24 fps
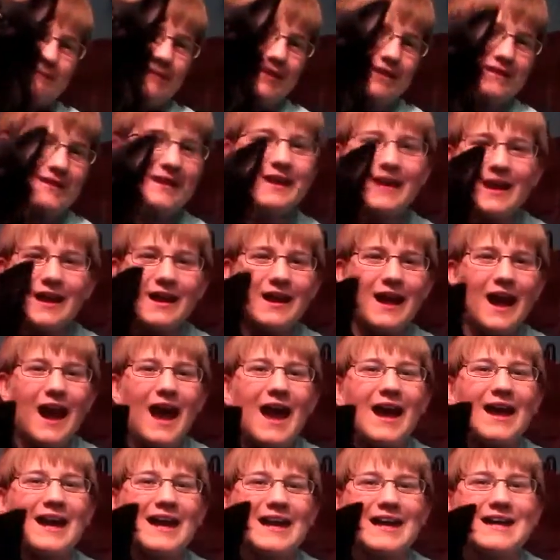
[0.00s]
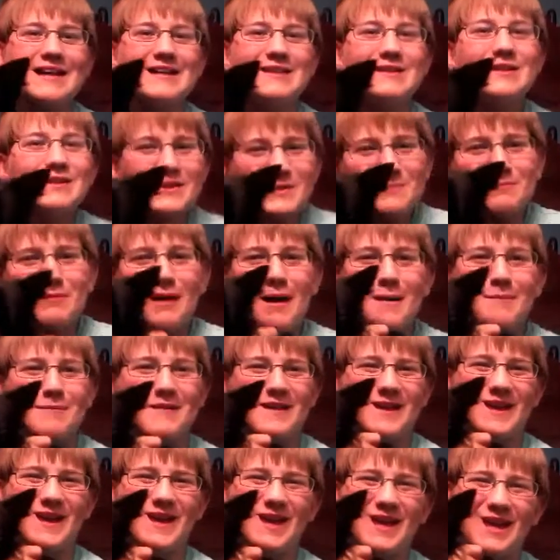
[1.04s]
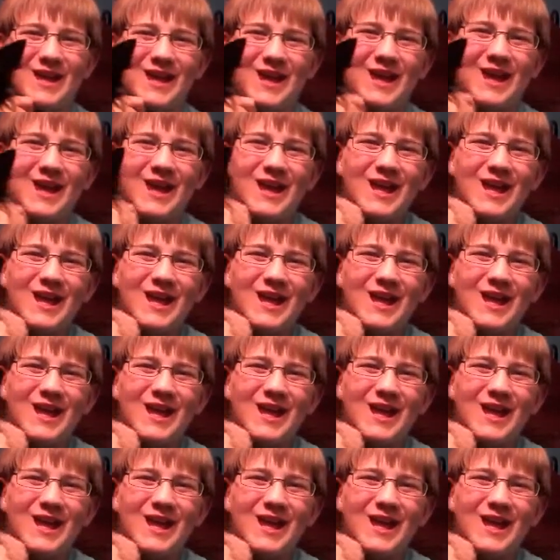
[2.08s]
may tell, I got a new puppy.